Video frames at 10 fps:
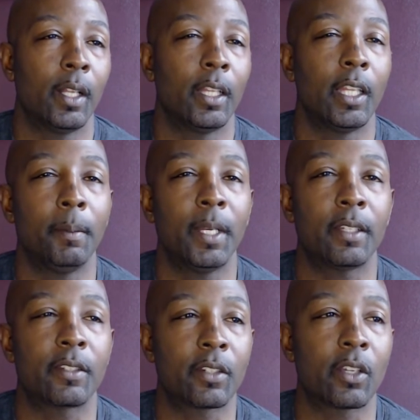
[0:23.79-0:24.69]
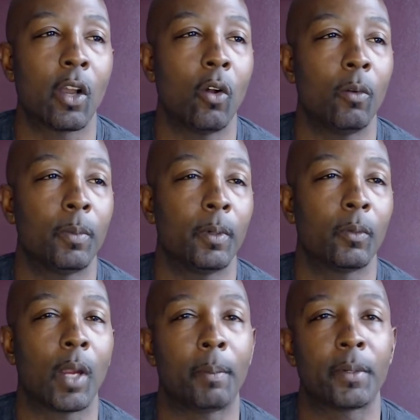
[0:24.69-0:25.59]
limited scope
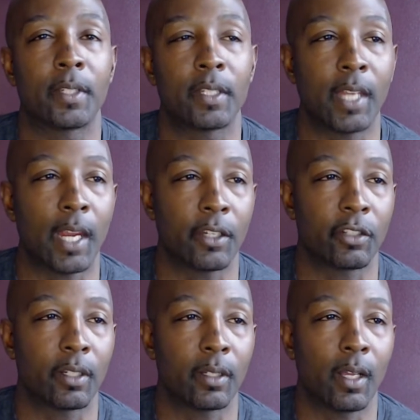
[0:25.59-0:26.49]
representation.